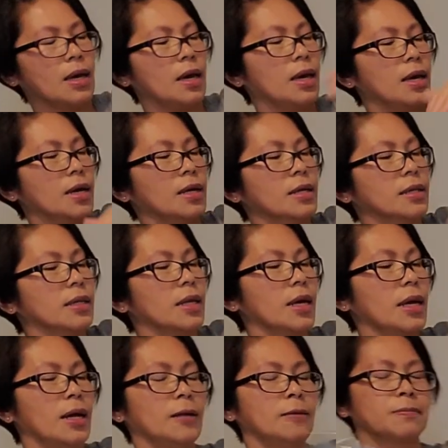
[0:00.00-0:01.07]
and
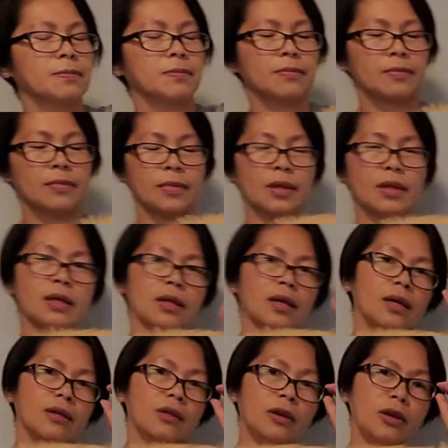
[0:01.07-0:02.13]
that
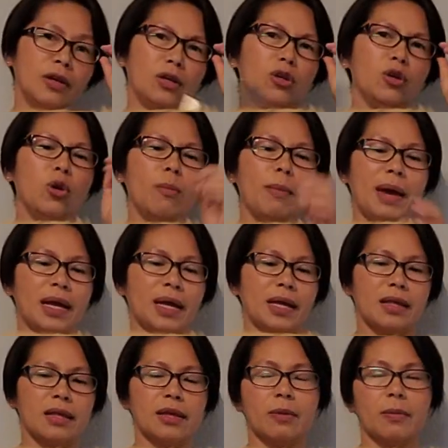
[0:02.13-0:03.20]
there are no matting
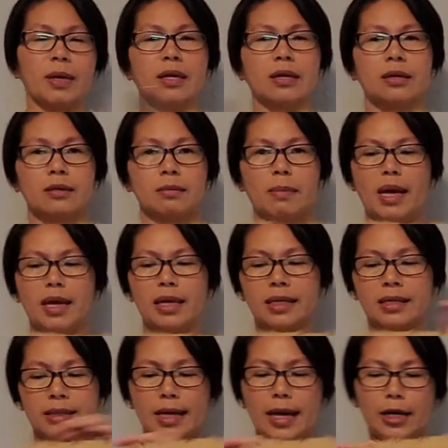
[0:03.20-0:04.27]
in there, because matting
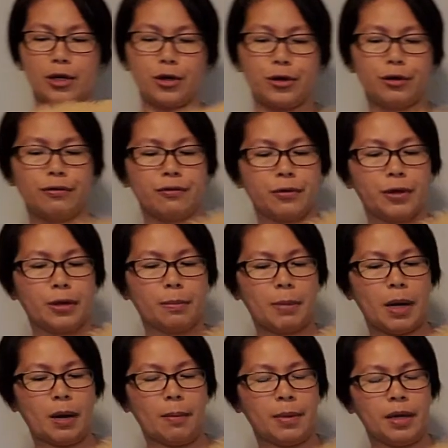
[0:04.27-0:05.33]
is not good for your
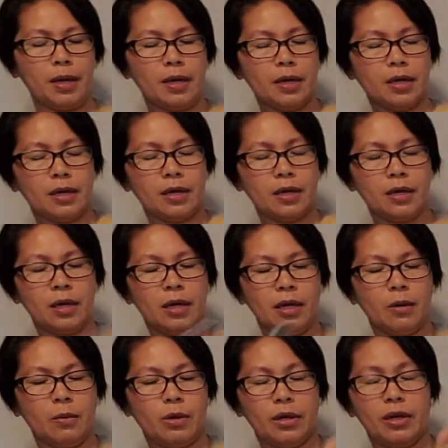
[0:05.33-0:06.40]
puppy.
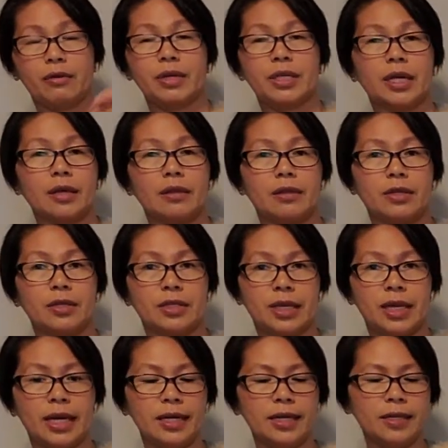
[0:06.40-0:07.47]
It will irritate their
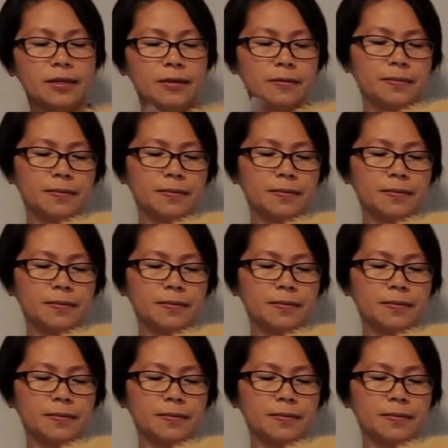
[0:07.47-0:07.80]
skin.